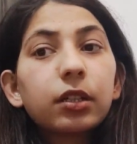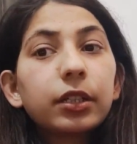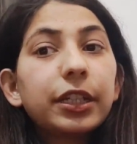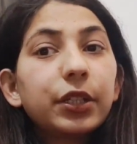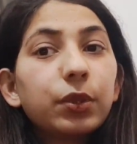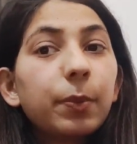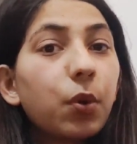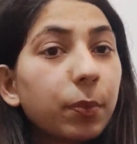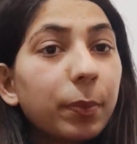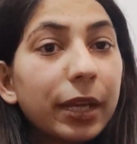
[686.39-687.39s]
lead to the
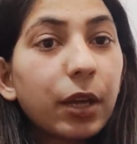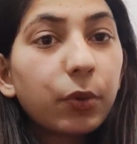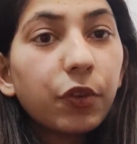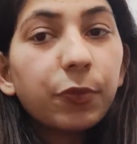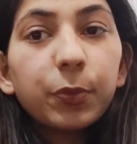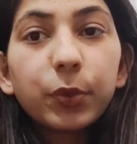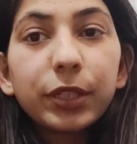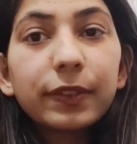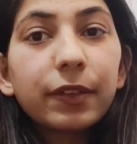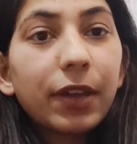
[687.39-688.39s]
breakdown of
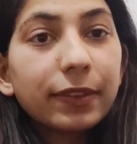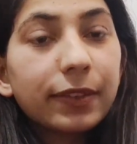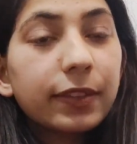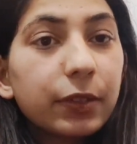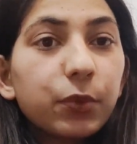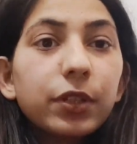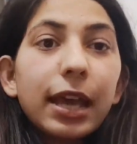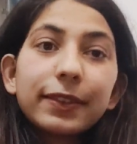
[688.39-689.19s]
proteins and fats in seafood.